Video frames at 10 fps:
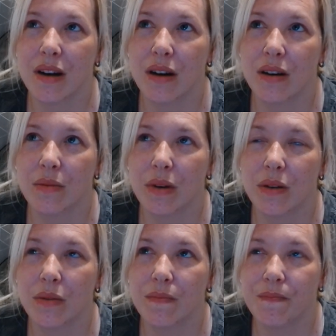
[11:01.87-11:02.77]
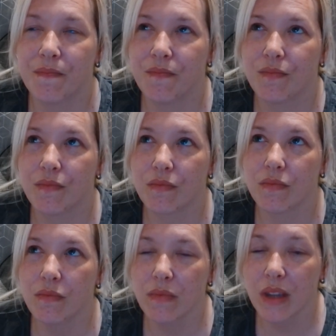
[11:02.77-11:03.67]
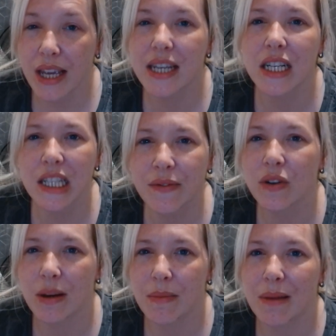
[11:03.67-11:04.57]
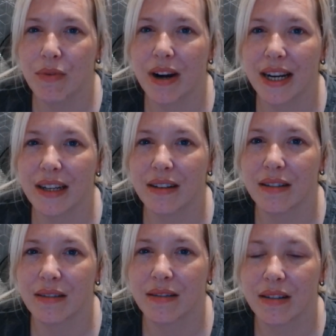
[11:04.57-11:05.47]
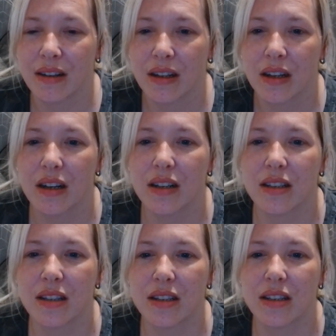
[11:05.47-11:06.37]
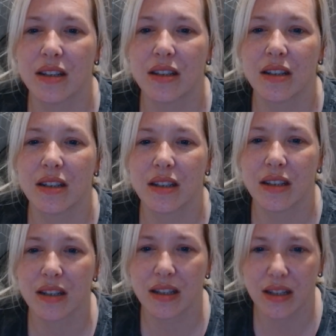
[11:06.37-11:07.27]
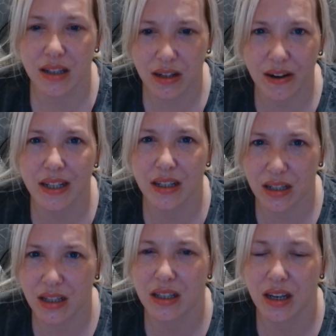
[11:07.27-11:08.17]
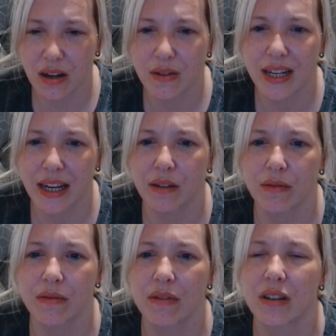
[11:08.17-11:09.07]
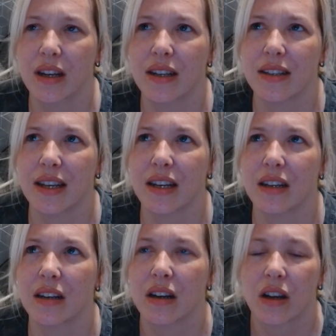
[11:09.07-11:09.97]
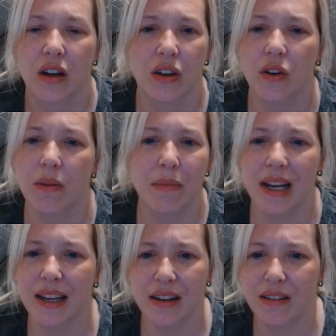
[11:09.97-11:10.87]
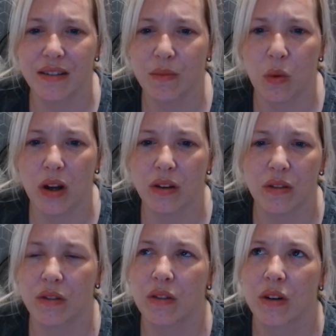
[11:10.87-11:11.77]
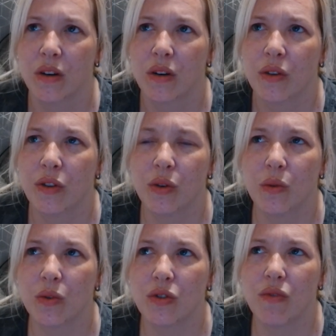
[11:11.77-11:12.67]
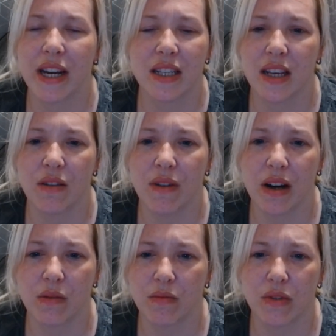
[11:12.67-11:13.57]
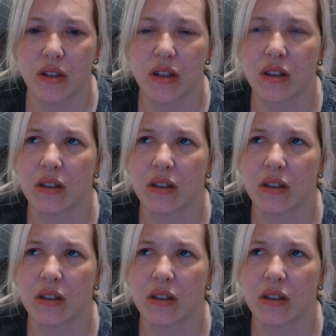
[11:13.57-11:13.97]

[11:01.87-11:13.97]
well, it does feel like my brain has started to slow down, as in not 1,000,001 thoughts racing around